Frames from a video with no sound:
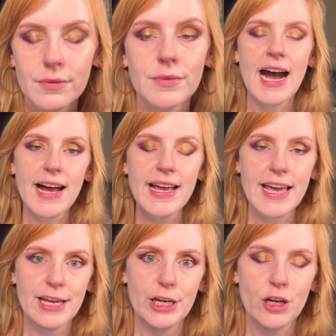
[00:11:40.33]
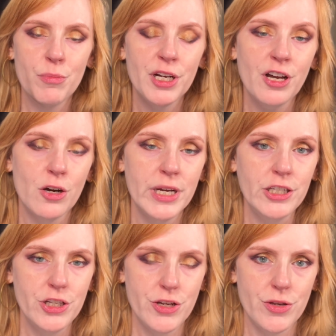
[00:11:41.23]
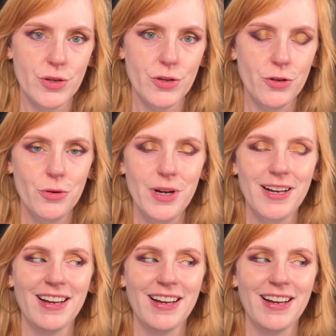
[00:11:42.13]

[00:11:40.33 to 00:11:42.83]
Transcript: I am going to